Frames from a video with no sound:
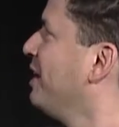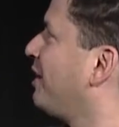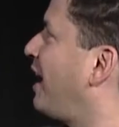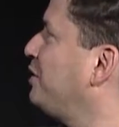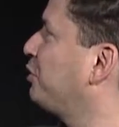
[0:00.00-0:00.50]

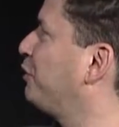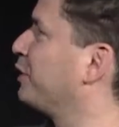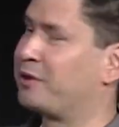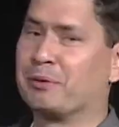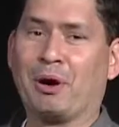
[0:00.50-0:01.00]
I just
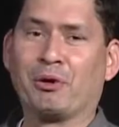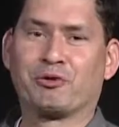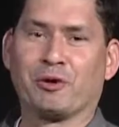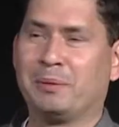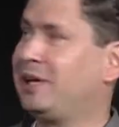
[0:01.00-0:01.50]
figured they're both
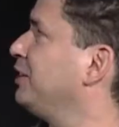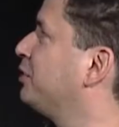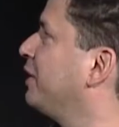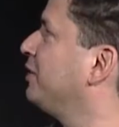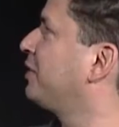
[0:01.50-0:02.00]
for me,
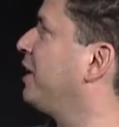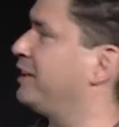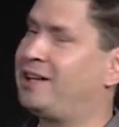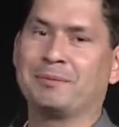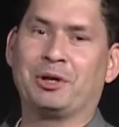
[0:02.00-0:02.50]
so I just kind of
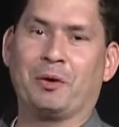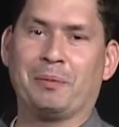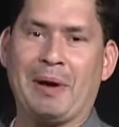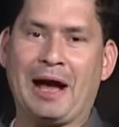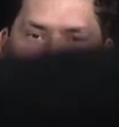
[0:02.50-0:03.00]
kept going
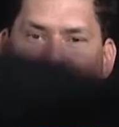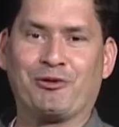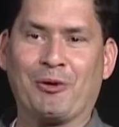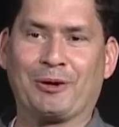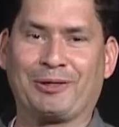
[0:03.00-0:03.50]
back and
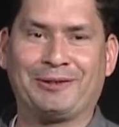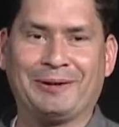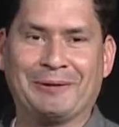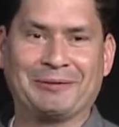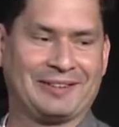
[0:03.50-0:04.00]
forth, you know.